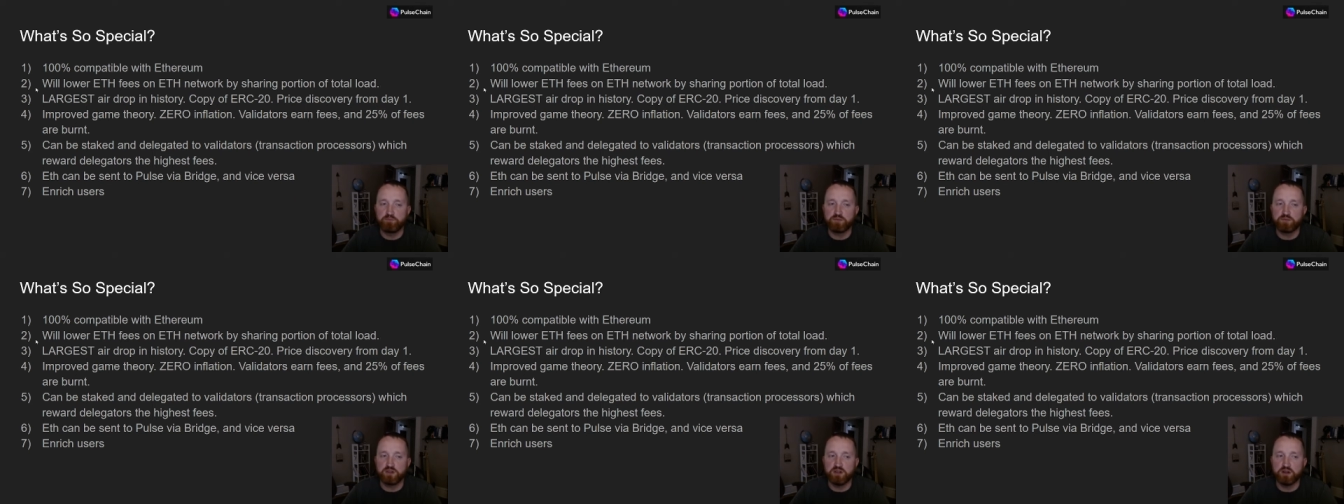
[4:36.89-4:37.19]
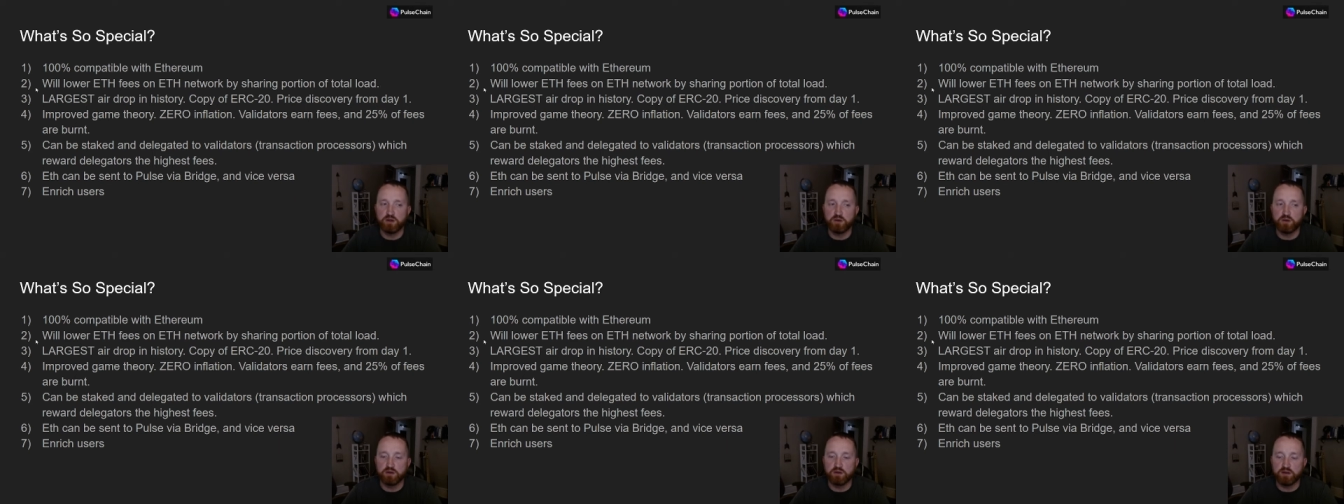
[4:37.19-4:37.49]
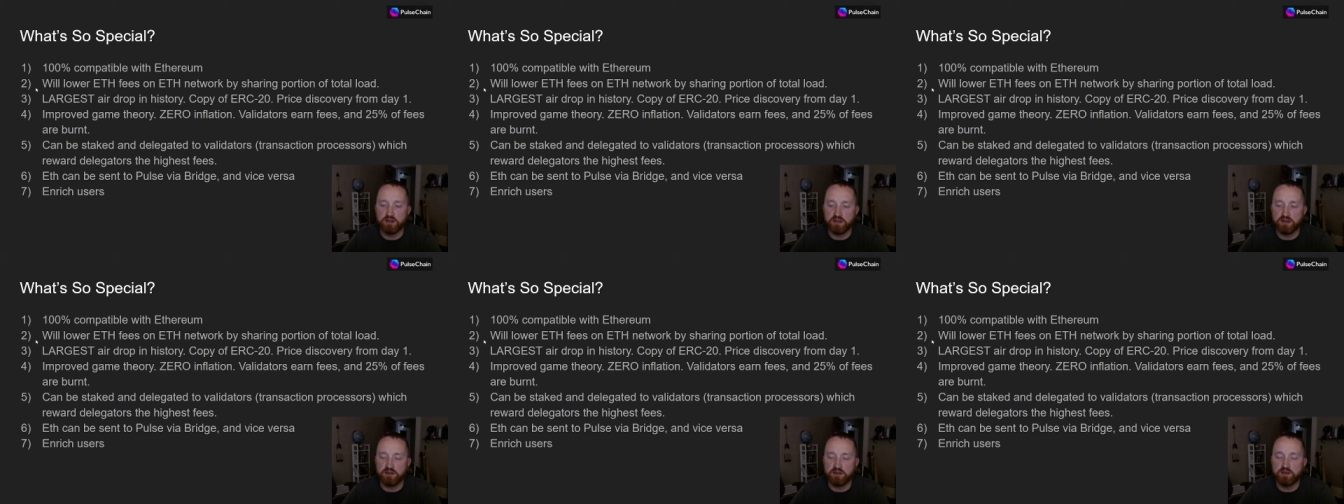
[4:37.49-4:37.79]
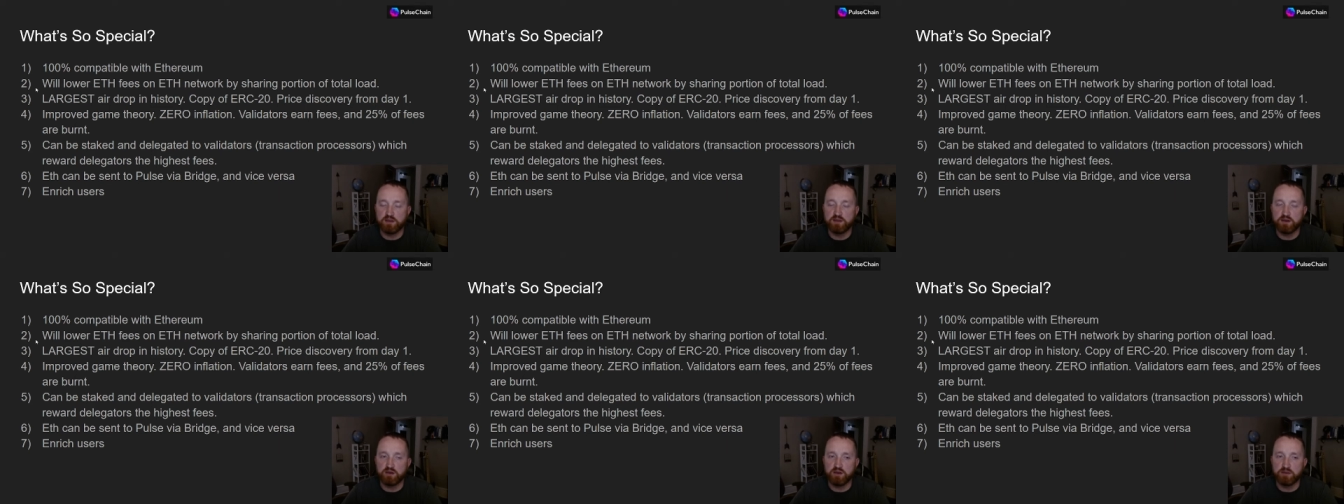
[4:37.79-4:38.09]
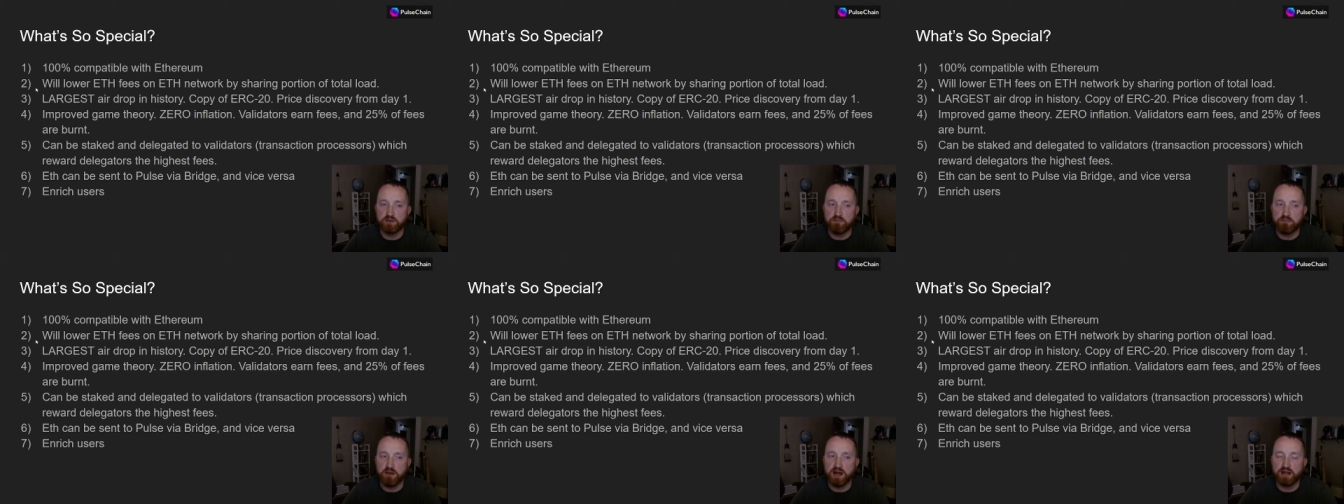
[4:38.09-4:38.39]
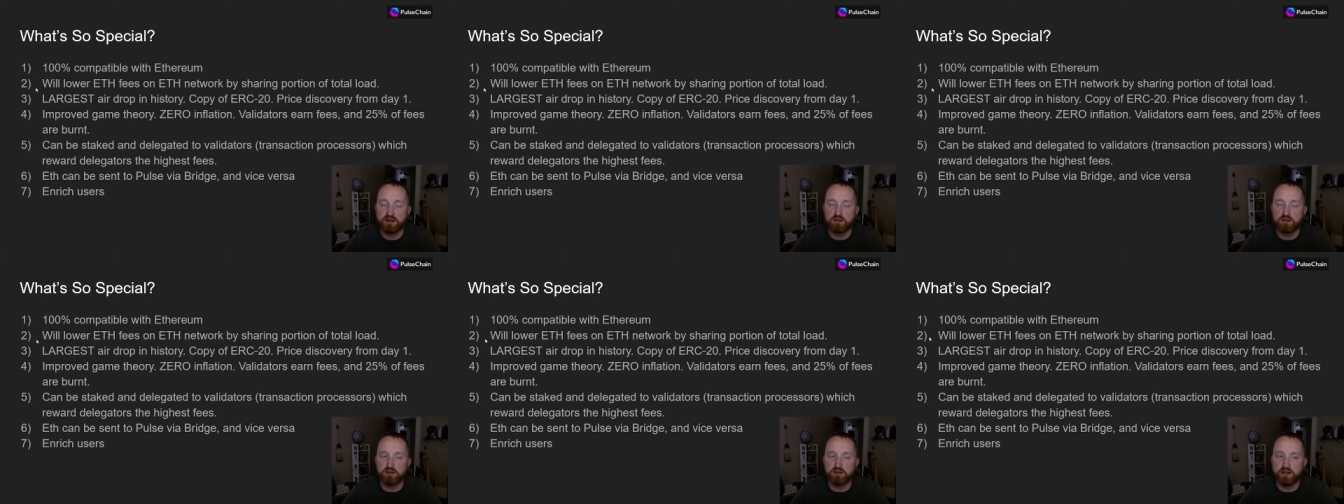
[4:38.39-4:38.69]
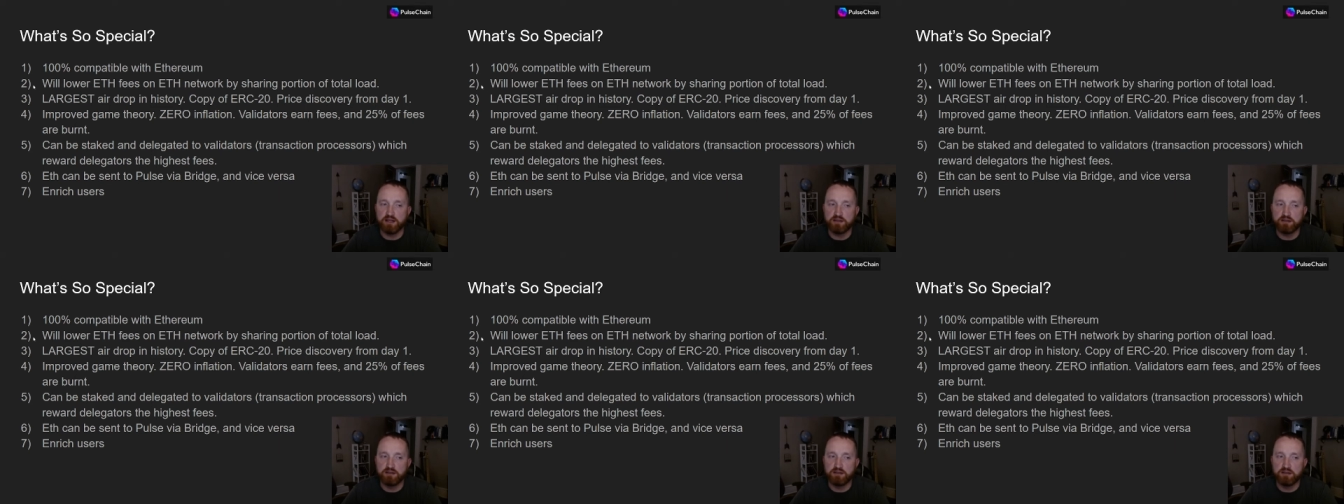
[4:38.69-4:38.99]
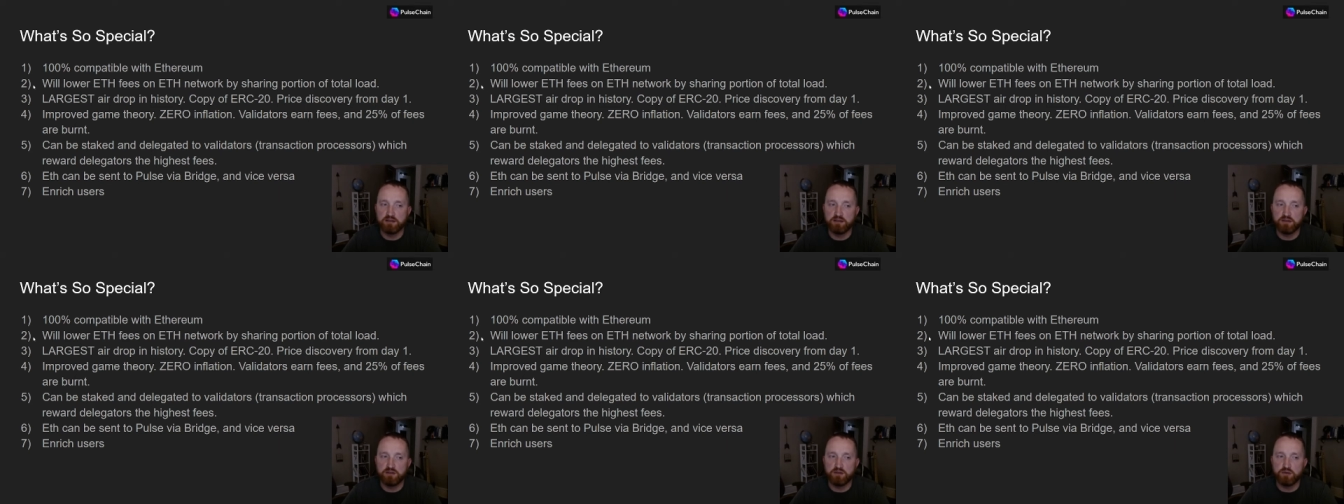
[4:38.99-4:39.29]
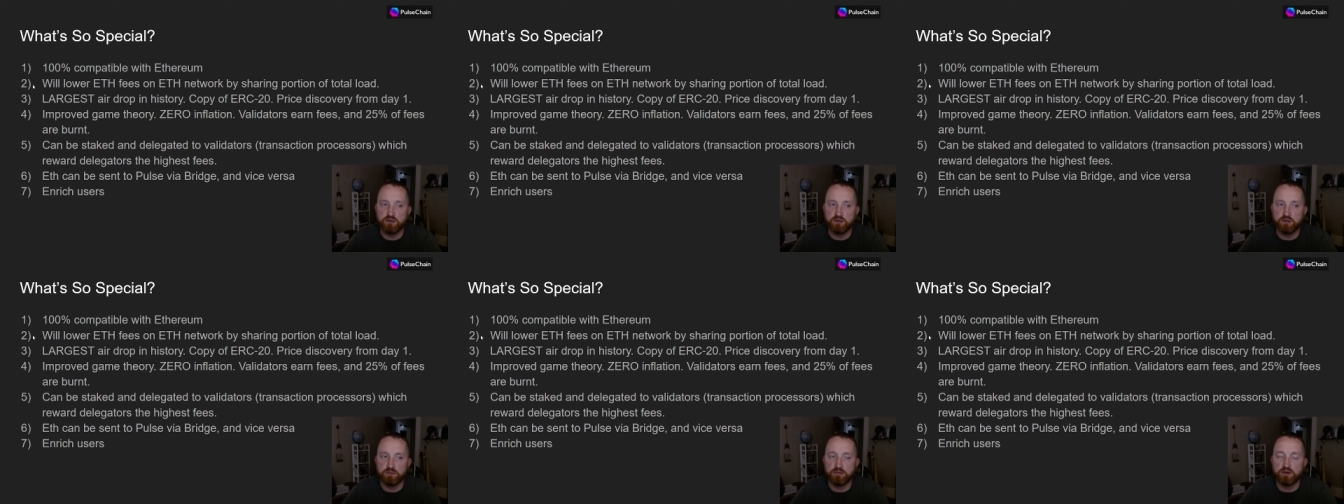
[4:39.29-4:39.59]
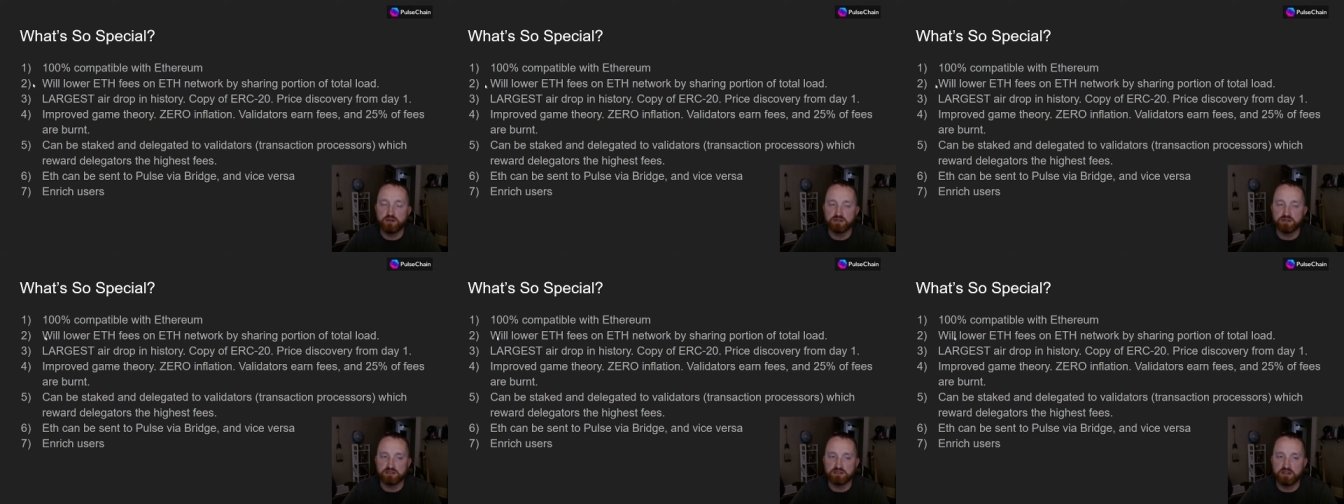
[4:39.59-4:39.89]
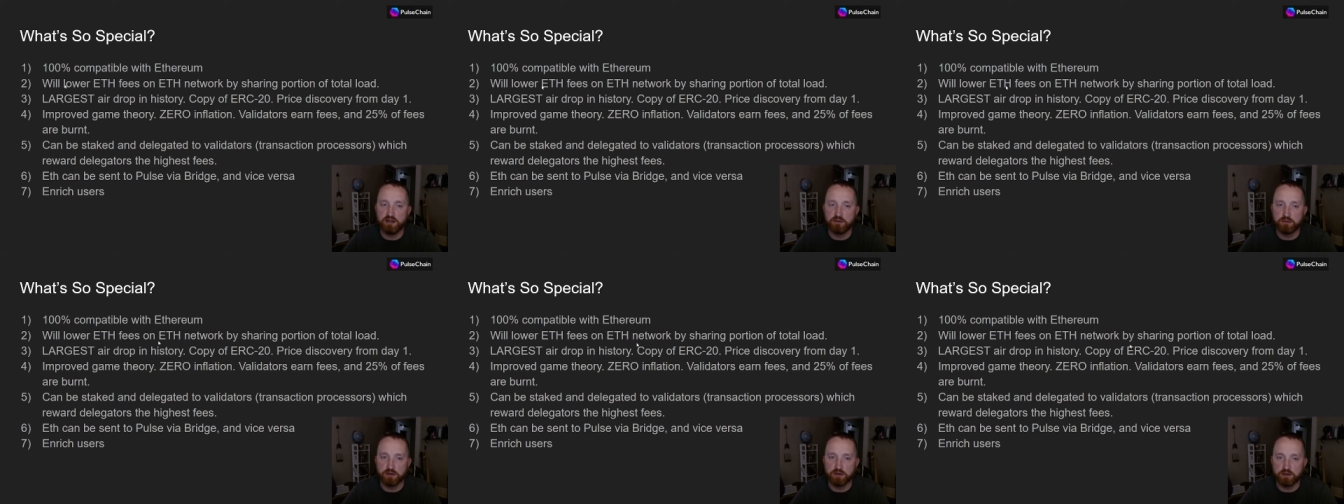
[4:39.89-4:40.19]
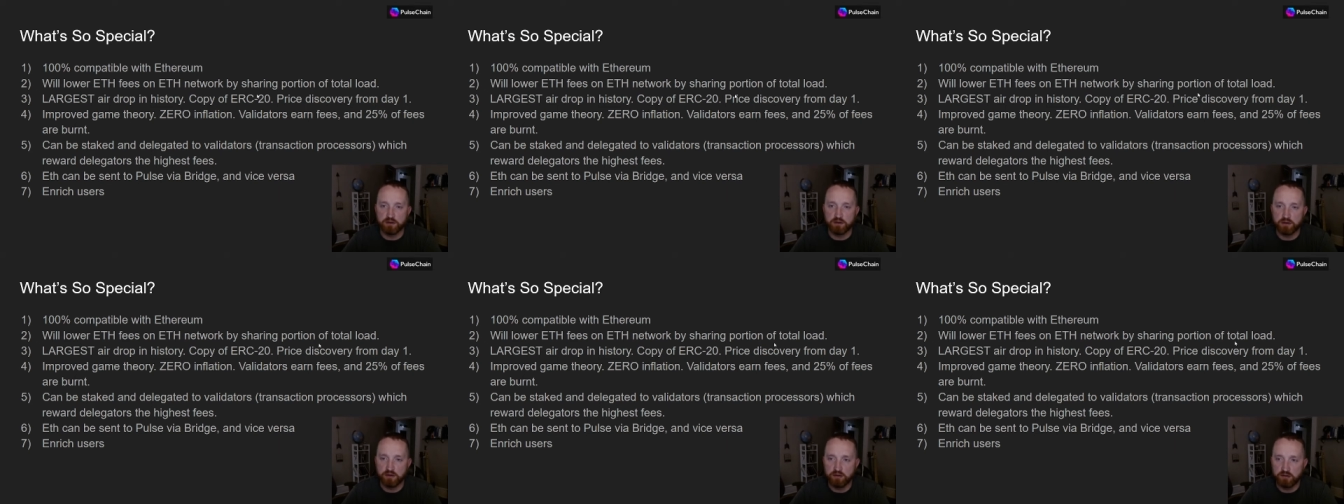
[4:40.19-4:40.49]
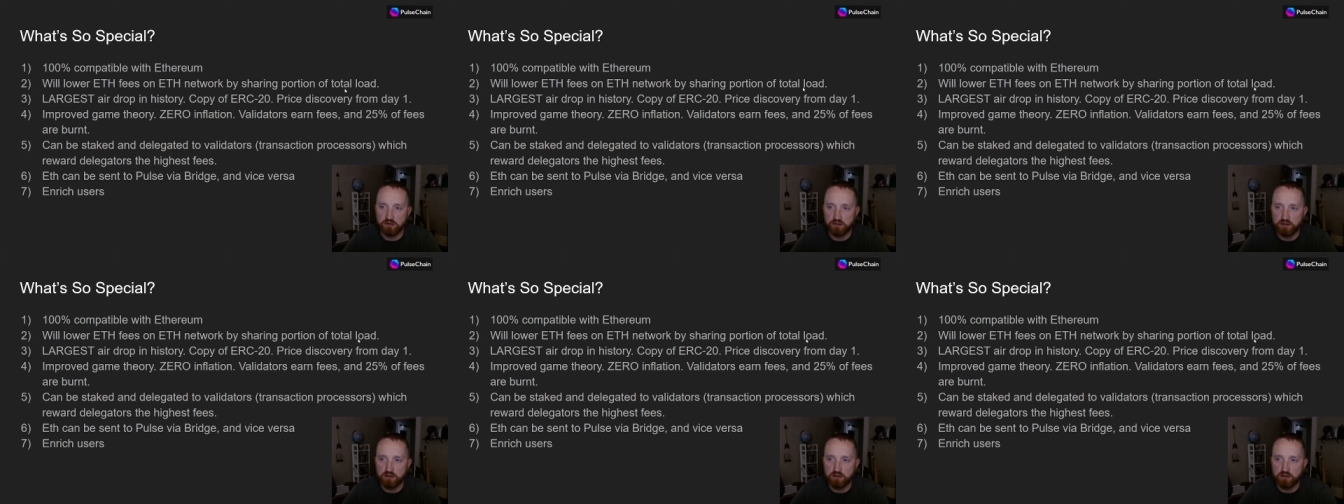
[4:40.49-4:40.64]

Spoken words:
in theory, migrate to the Pulse network,